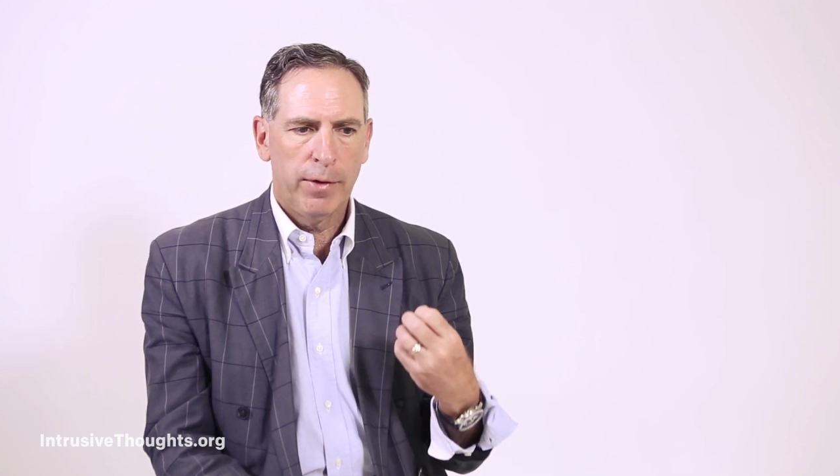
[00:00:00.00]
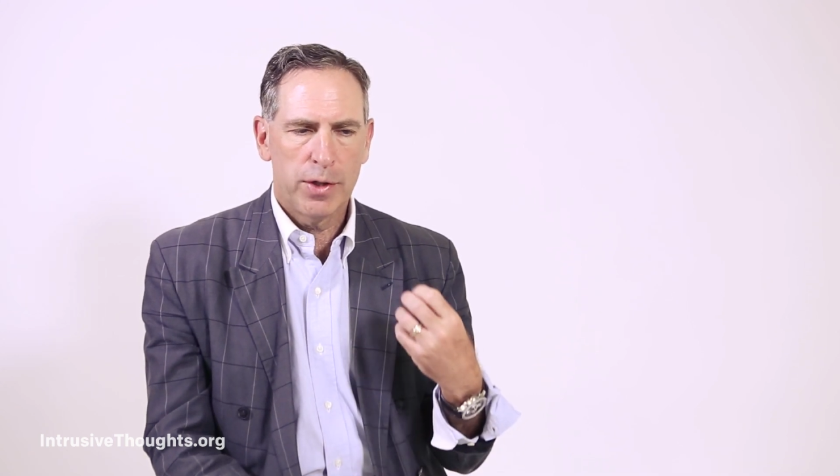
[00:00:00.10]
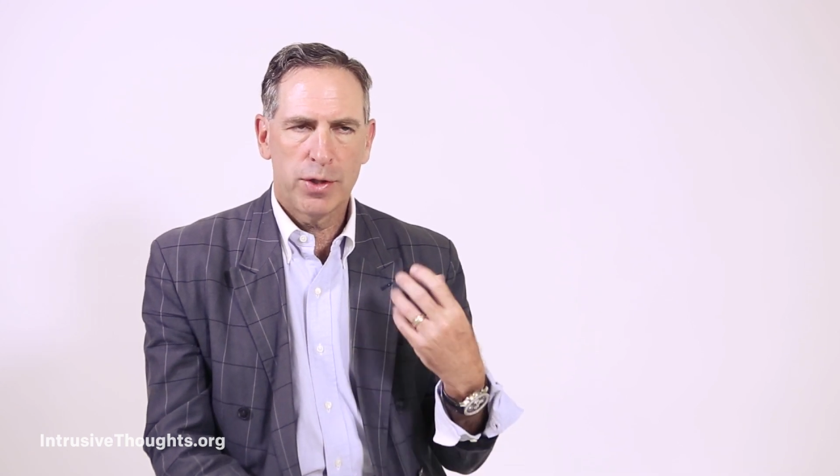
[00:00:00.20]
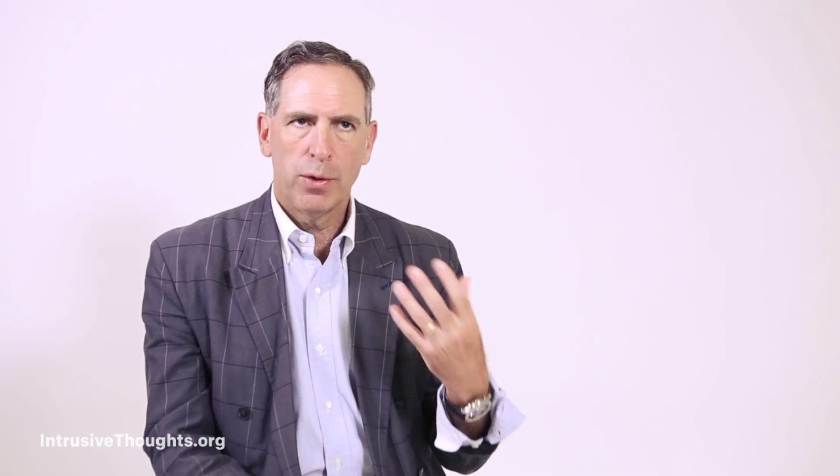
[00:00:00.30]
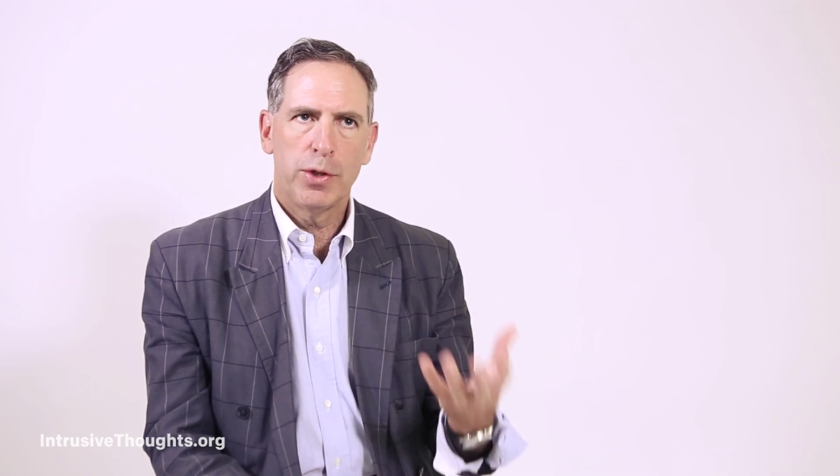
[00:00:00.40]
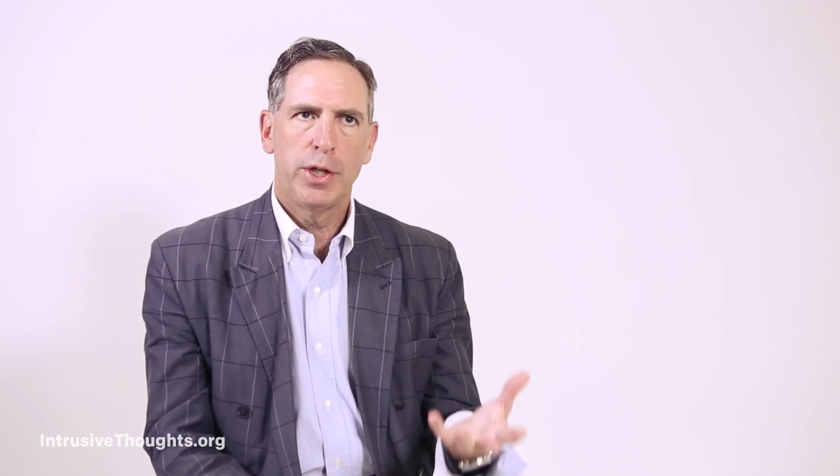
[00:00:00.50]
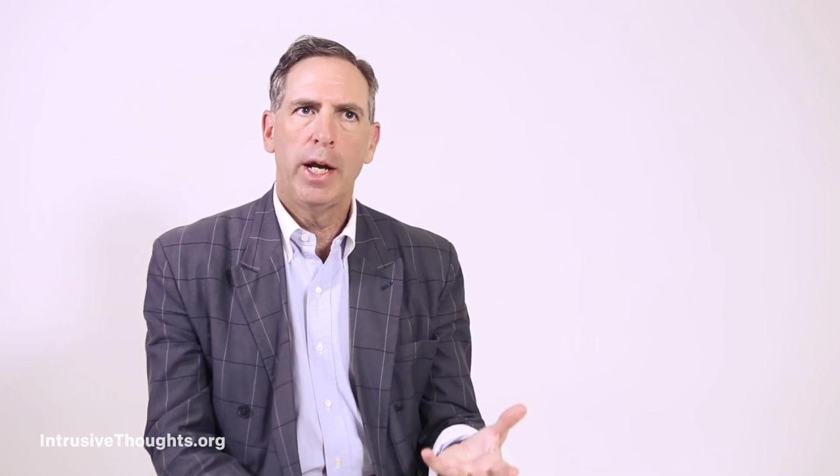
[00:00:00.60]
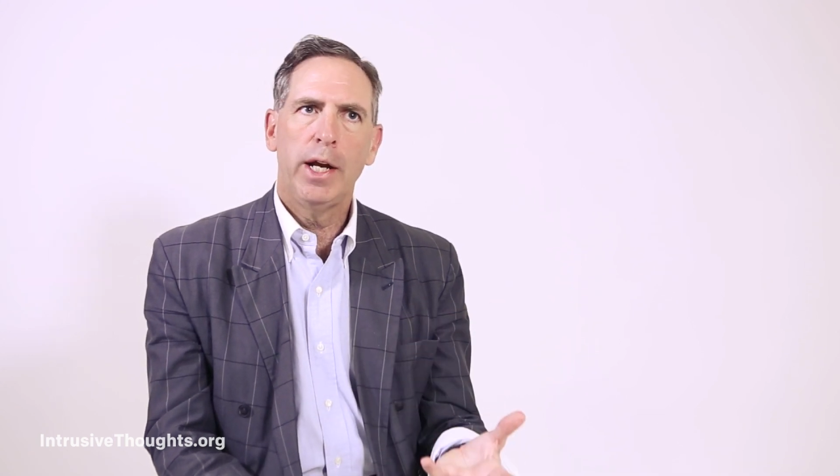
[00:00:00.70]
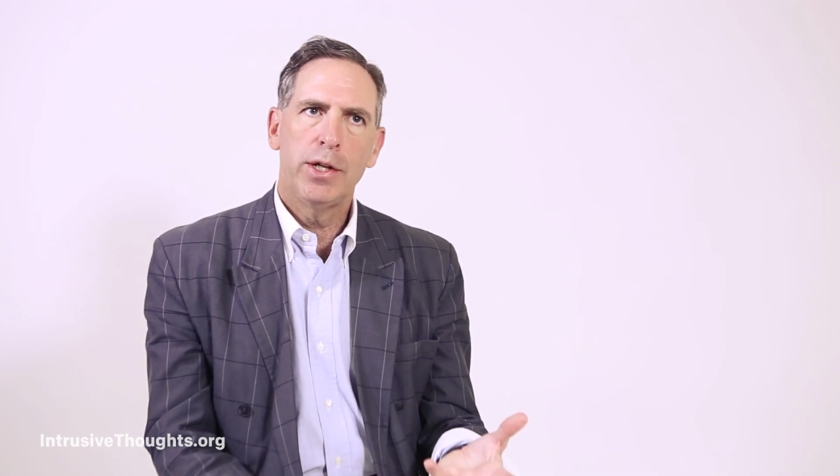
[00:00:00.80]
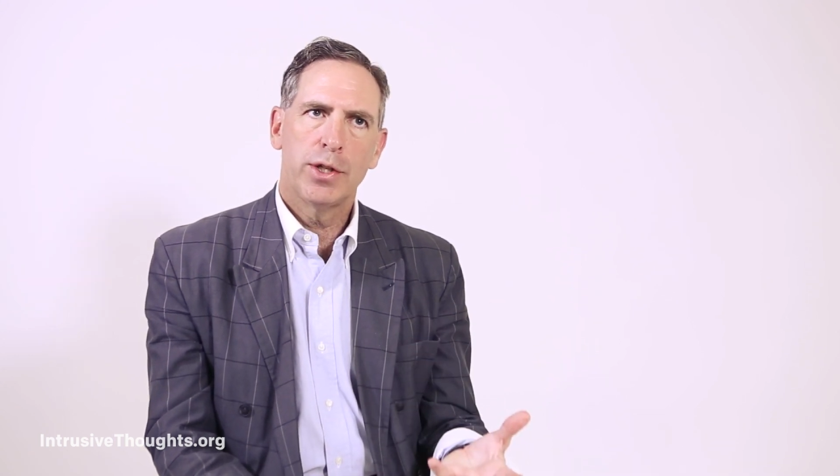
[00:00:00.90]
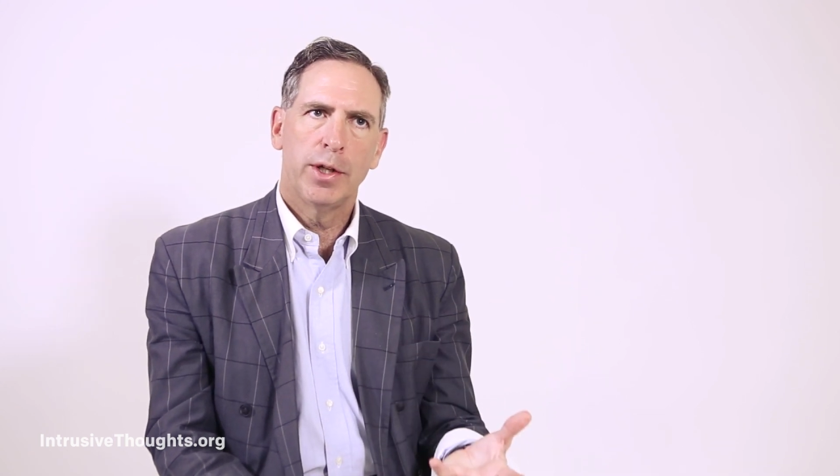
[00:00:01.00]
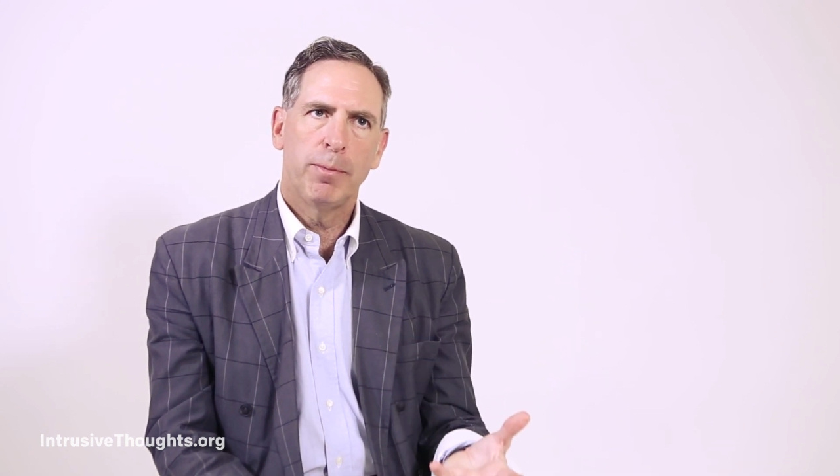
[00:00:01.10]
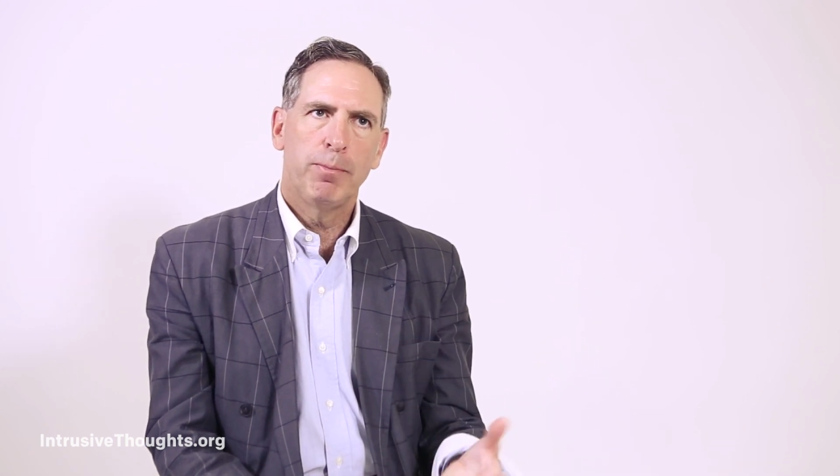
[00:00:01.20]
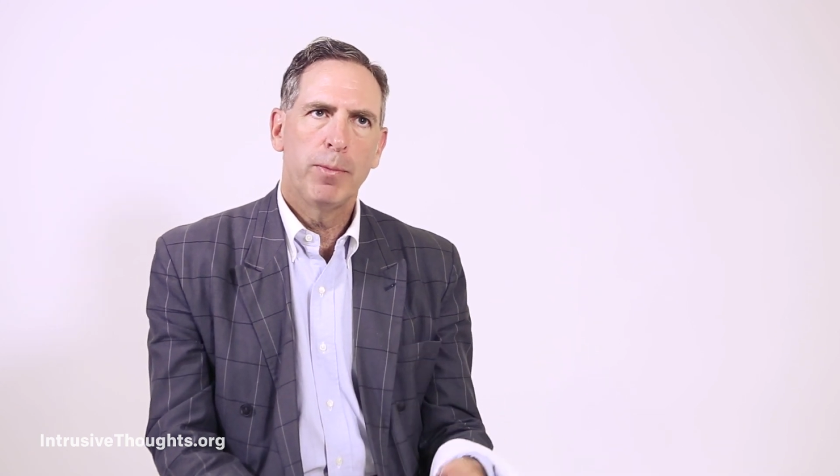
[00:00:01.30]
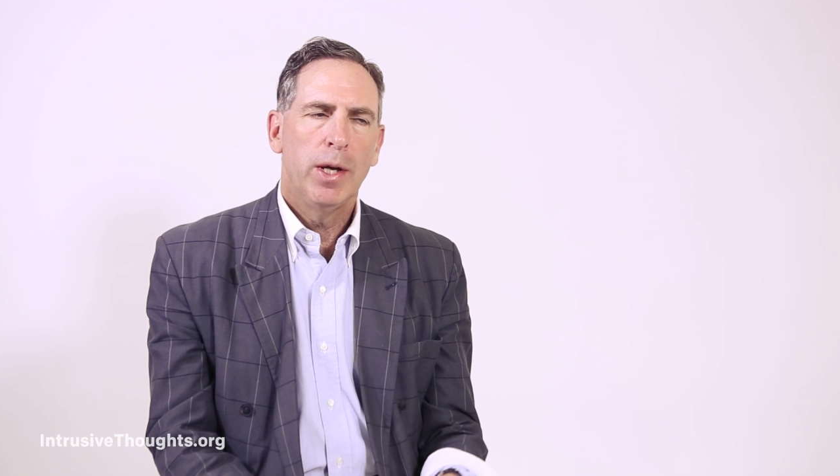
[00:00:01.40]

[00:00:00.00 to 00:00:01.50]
an association